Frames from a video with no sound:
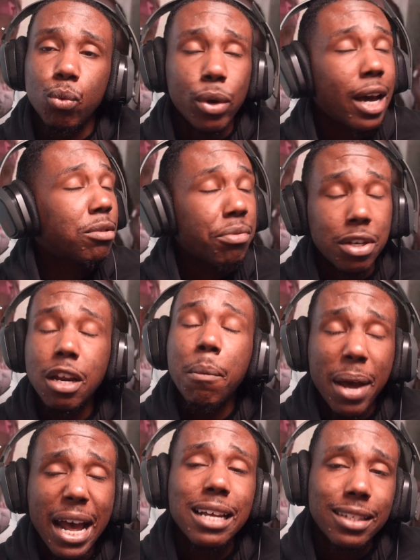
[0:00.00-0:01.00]
We got some dumb
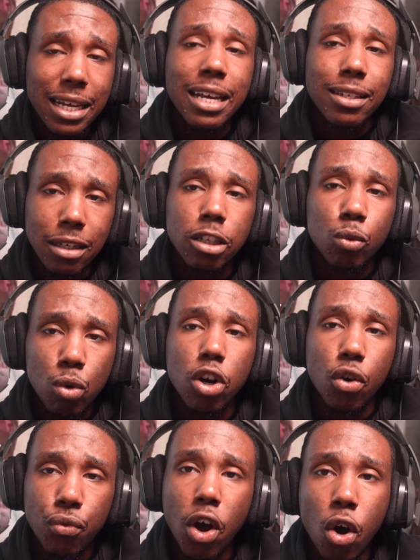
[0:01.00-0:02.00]
ass kids in this
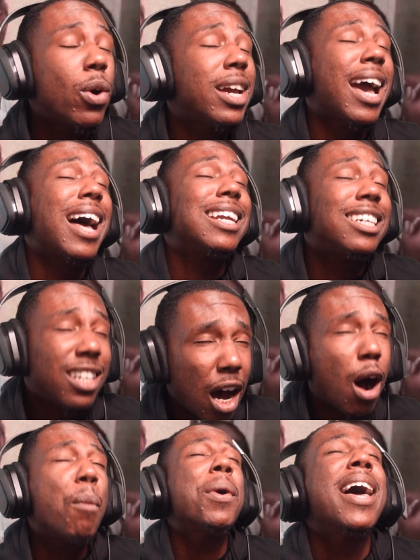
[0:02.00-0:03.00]
world, folks. We got
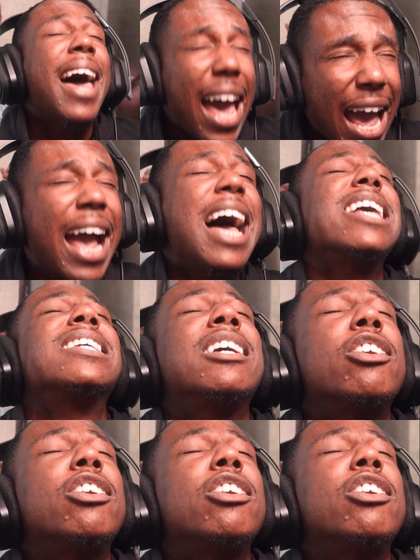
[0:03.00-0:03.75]
dumb ass